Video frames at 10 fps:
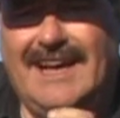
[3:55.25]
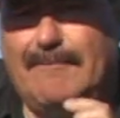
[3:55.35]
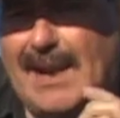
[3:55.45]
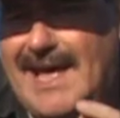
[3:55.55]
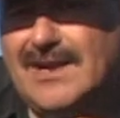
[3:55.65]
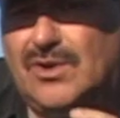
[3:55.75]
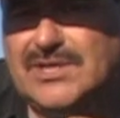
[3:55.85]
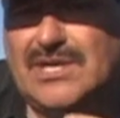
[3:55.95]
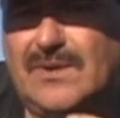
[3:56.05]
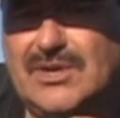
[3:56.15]
Black
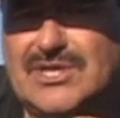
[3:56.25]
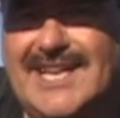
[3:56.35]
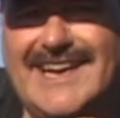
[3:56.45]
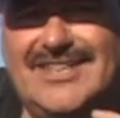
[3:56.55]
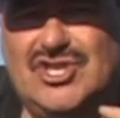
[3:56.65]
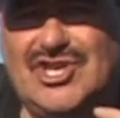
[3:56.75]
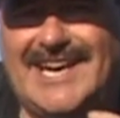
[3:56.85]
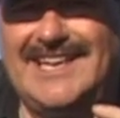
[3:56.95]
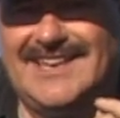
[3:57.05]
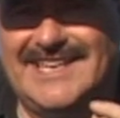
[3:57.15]
also looks like a
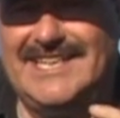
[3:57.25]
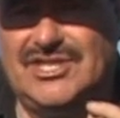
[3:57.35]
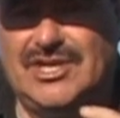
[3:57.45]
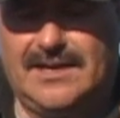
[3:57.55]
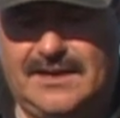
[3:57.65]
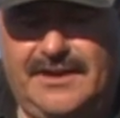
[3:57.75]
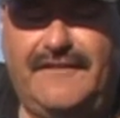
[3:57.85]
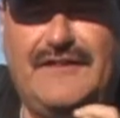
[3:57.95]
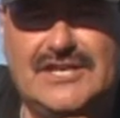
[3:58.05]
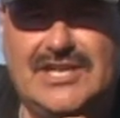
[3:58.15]
giant leech, and a lot
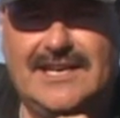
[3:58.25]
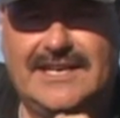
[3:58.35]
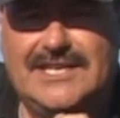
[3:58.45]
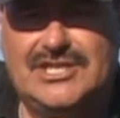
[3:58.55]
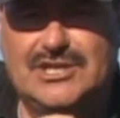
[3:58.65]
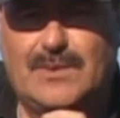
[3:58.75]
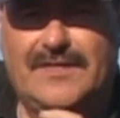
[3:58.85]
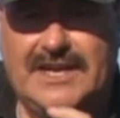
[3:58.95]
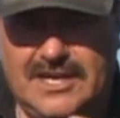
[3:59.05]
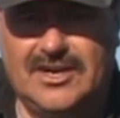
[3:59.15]
of fish eat leeches
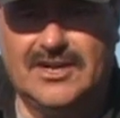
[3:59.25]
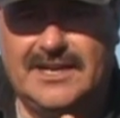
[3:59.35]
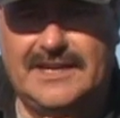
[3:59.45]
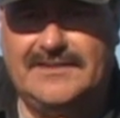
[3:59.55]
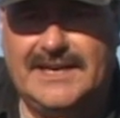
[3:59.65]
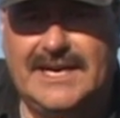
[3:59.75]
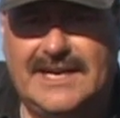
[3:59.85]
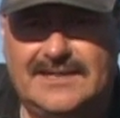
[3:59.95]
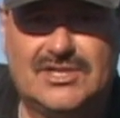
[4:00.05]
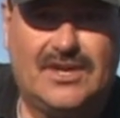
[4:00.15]
when they're young and uh,